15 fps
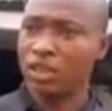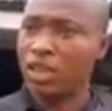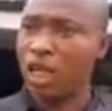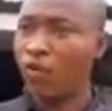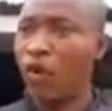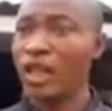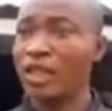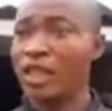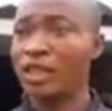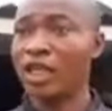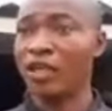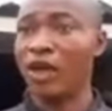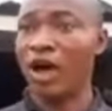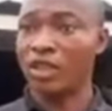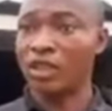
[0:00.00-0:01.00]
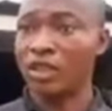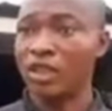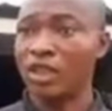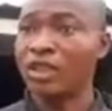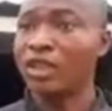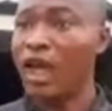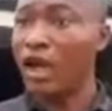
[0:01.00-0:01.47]
The one in the court,
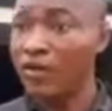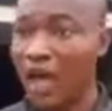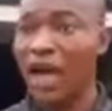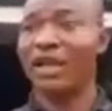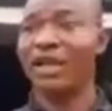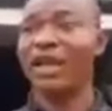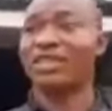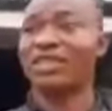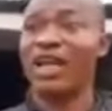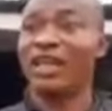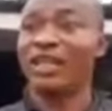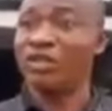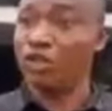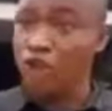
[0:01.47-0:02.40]
they were arrested